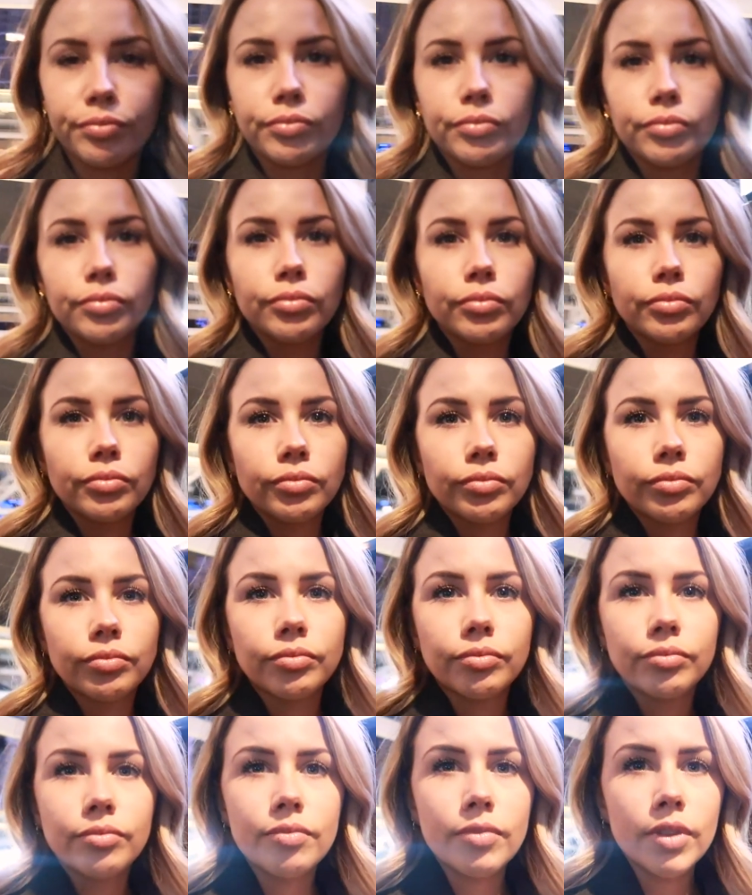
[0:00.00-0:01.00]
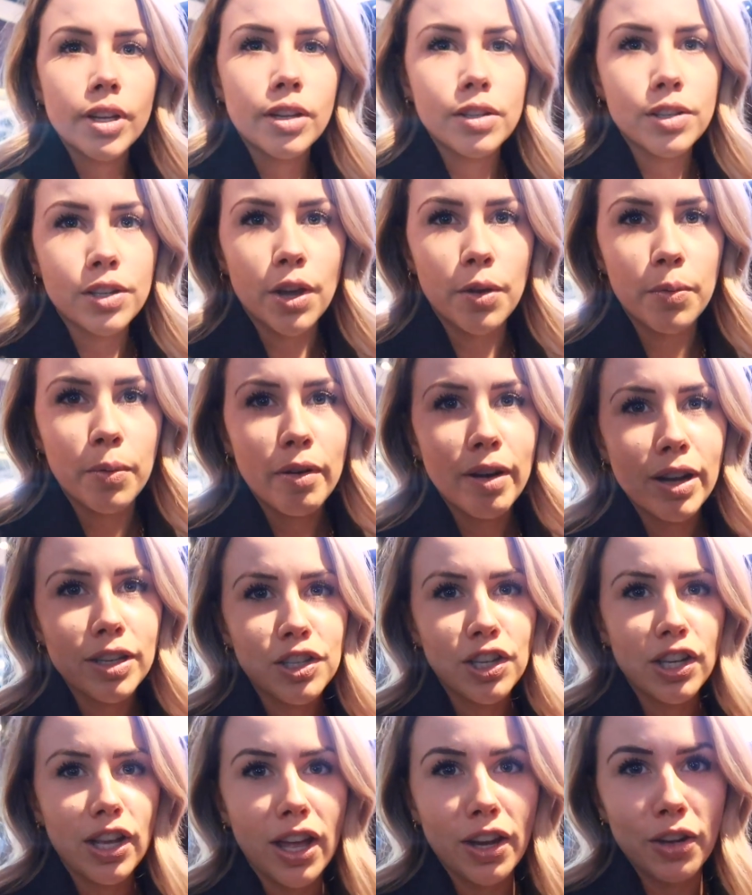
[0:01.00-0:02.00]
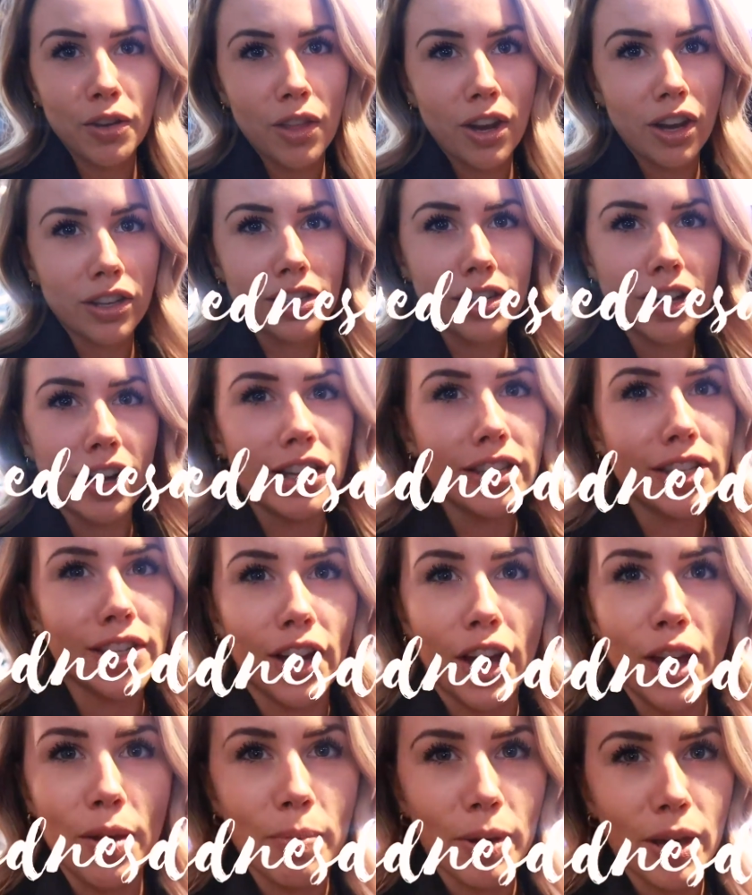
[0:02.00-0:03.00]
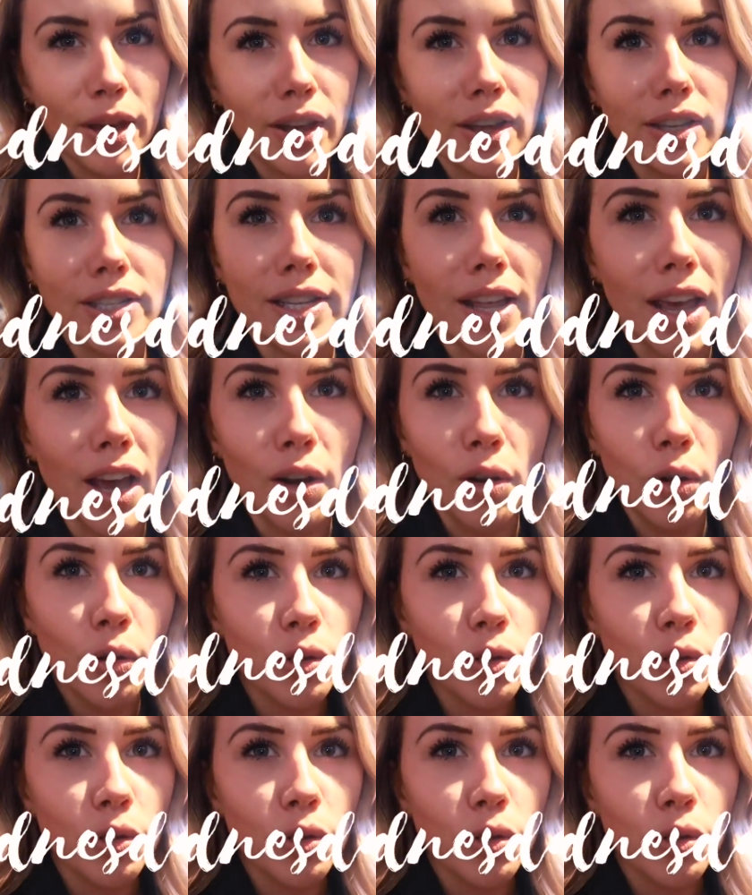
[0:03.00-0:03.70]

we're actually heading on the London Eye tonight because they are